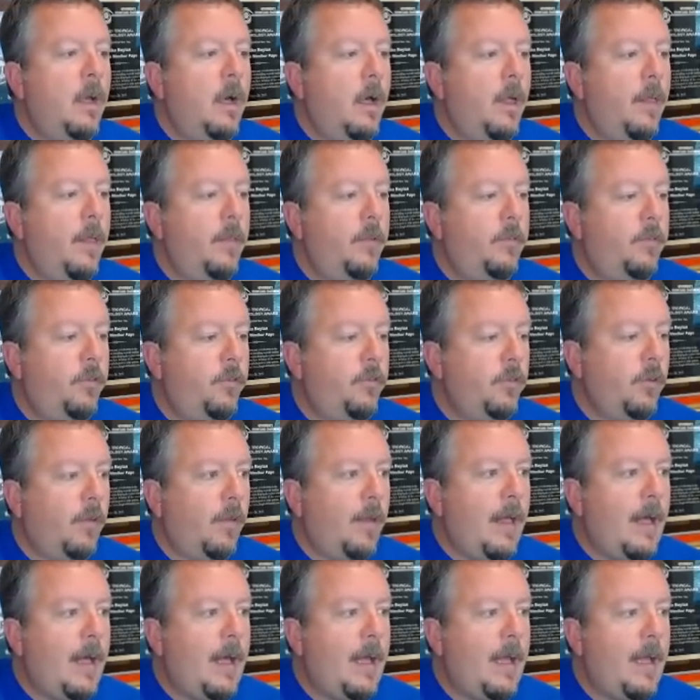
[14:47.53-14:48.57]
This is
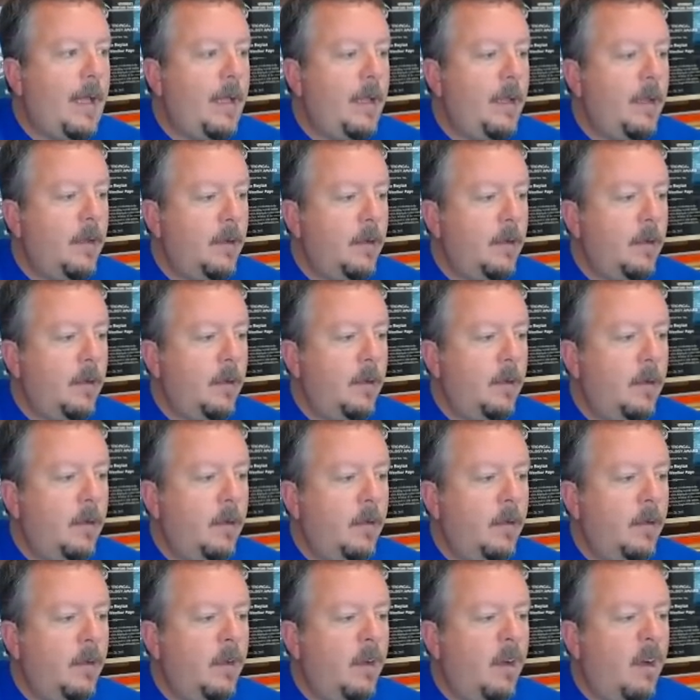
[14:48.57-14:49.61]
July,
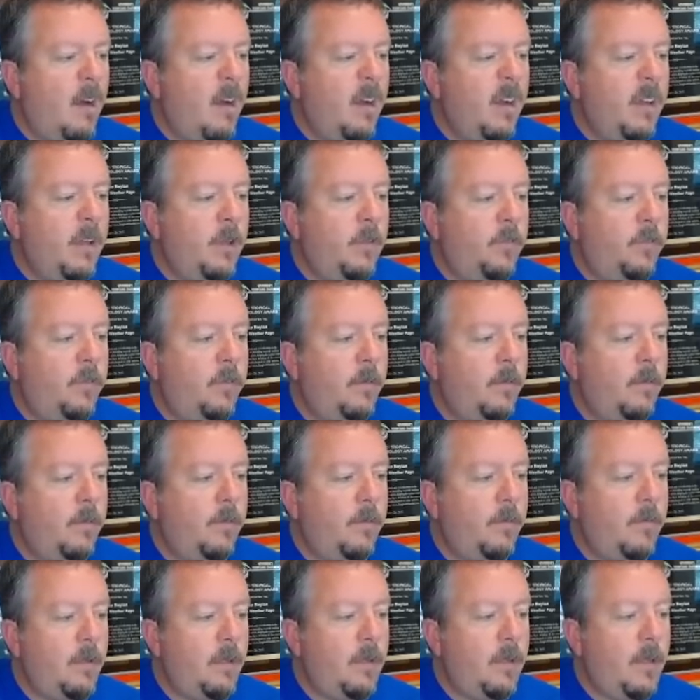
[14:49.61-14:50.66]
August,
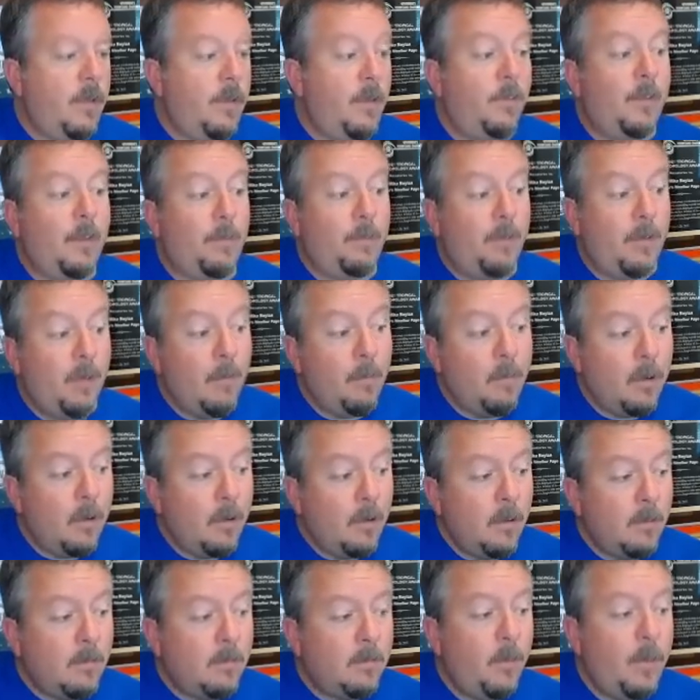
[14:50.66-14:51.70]
and in
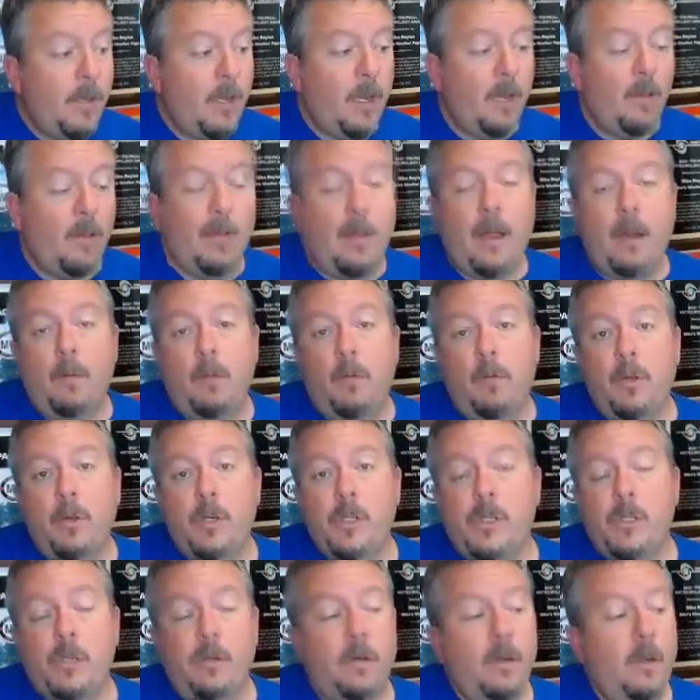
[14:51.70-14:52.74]
September, we get a lot of
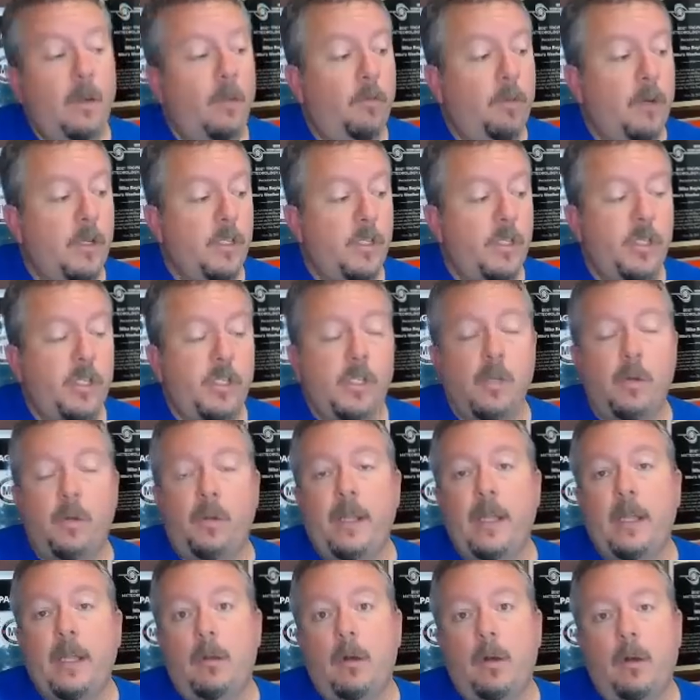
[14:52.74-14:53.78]
moisture, and especially showing
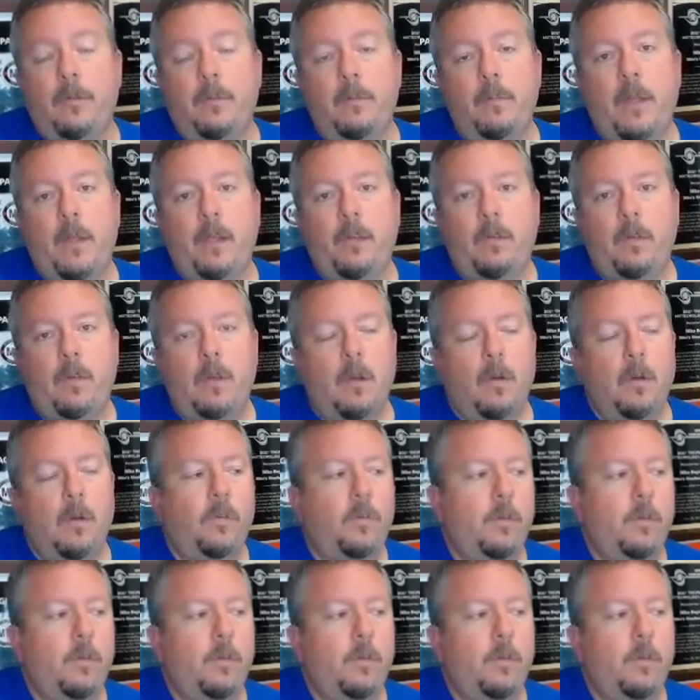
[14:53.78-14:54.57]
that Gulf of Mexico.